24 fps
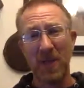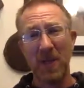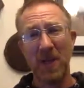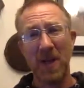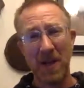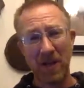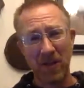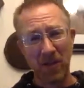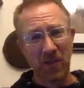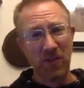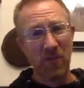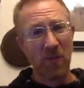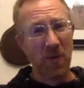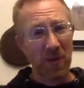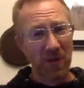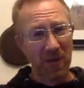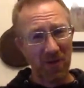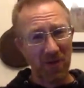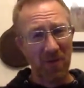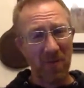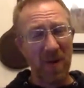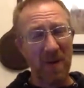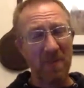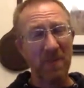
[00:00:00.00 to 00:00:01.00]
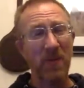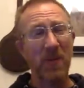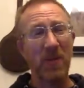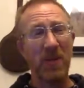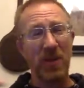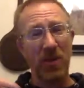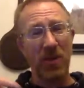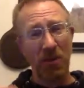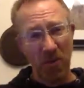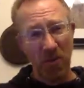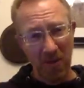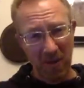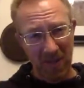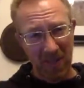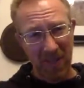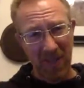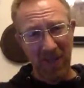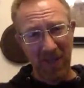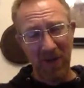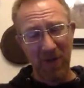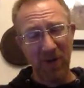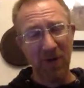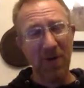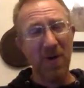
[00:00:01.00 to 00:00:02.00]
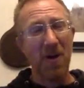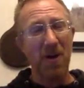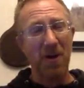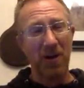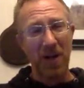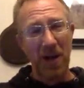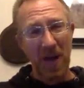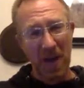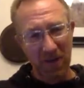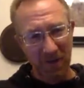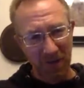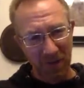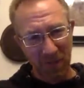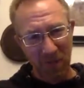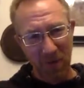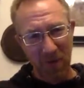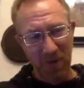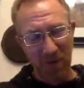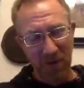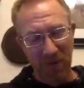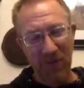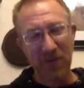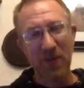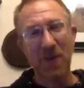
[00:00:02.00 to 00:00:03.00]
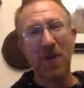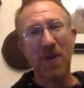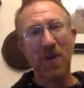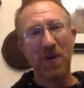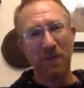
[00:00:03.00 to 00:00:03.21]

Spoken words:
And I just want you to remember that you heard it here on Coyote Works